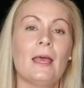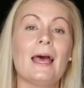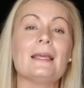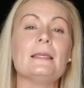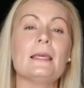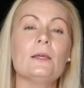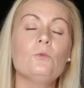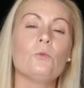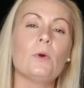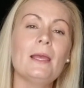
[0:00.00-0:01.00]

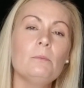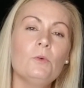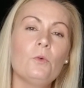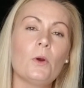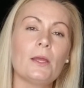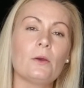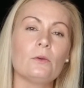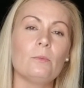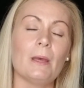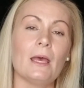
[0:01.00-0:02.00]
Again, right before I
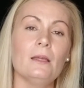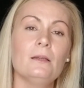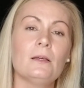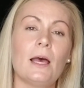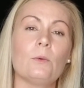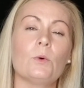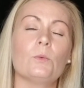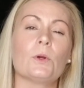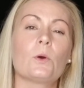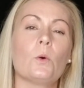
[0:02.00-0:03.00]
go to bed, I will
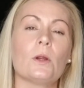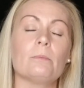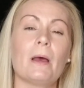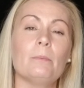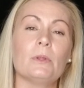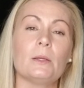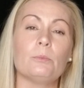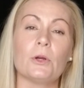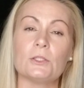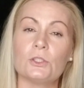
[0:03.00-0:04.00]
record my blood
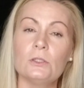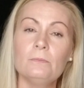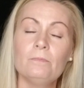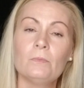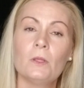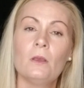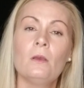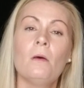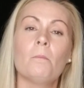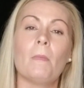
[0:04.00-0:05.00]
pressure,
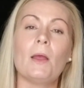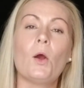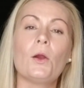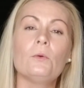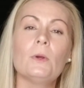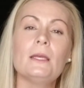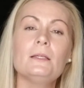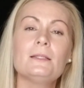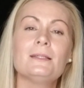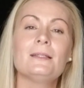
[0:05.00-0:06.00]
my heart
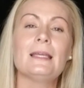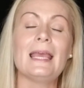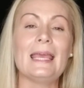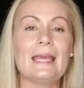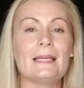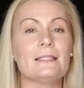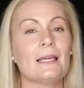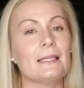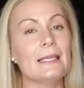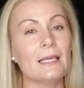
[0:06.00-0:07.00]
rate, and
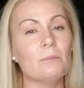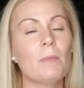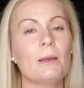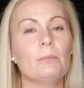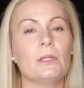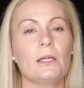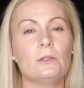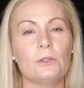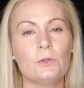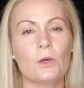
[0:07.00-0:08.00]
again, my
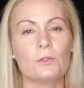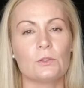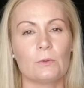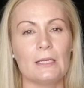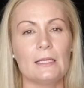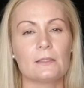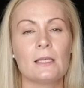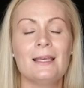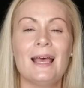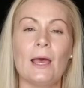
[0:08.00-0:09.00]
blood glucose readings.
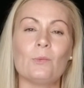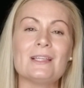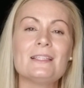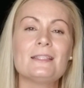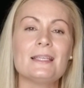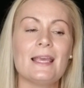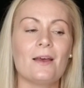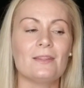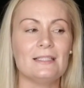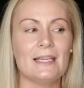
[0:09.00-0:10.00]
I want to see
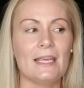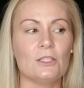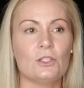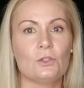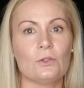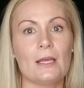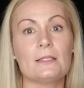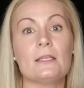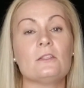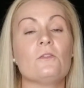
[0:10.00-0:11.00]
how the day's
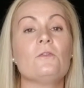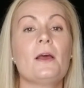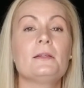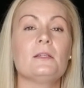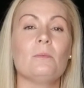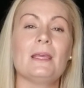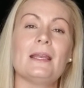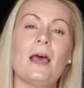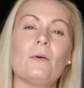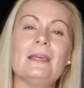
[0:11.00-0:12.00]
stress has affected me
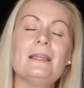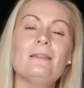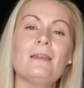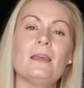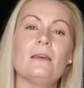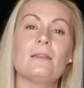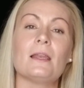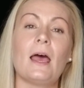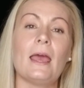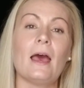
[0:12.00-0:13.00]
and how anything
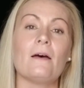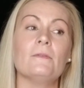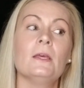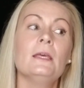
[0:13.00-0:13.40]
that I have